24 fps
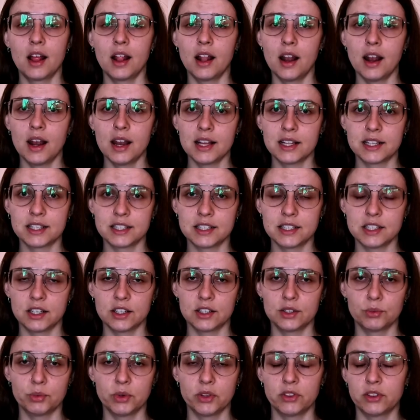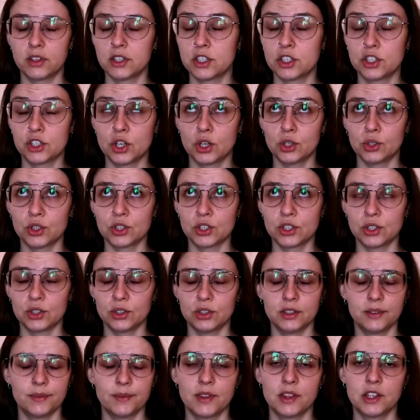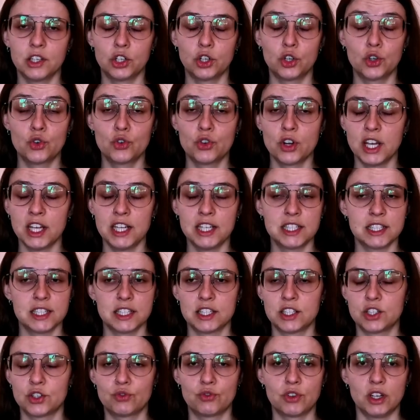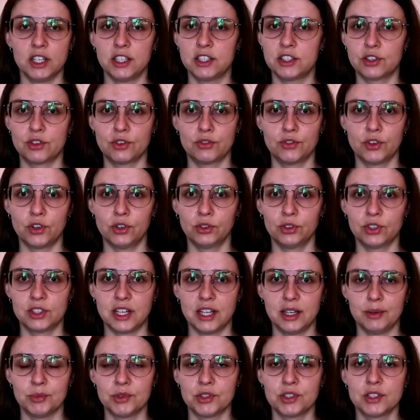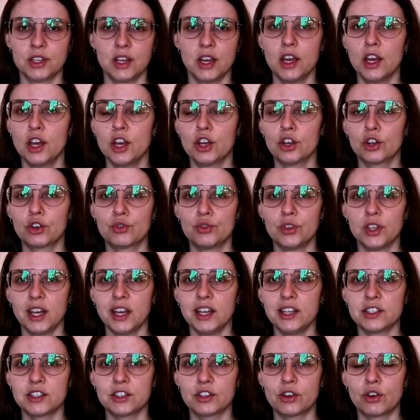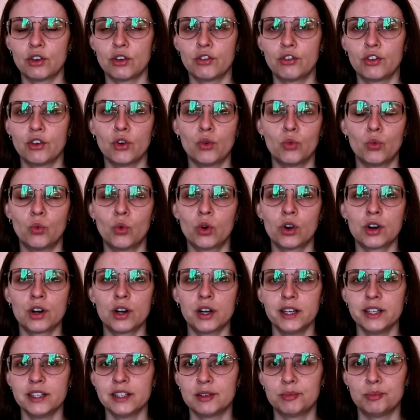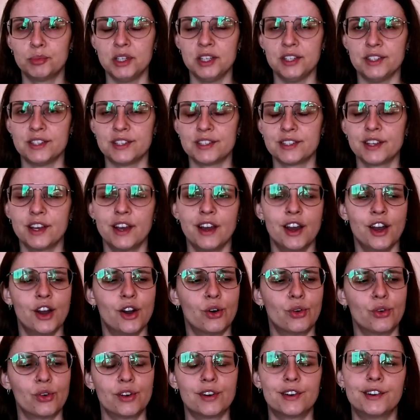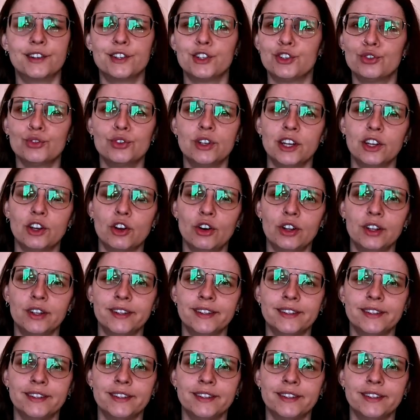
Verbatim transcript: Uh, let's start with Tolstoy, the greatest writer of all times, creator of War and Peace, or should I call